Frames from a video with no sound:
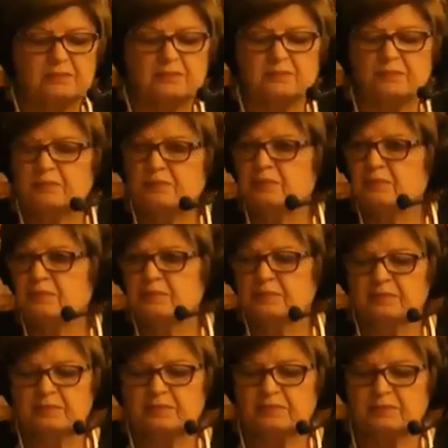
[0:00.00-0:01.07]

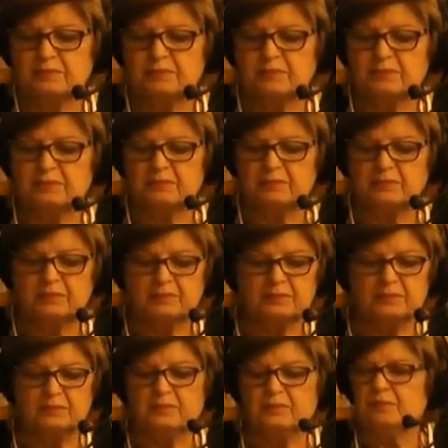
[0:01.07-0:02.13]

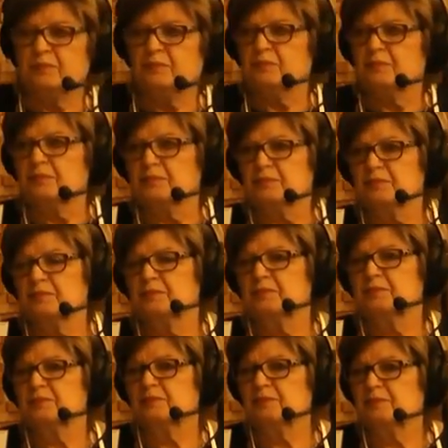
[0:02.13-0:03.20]

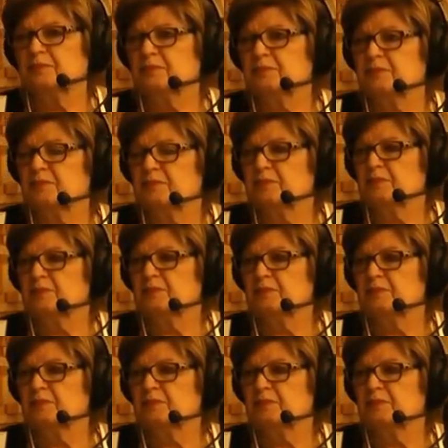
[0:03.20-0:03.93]
The person shown says nothing.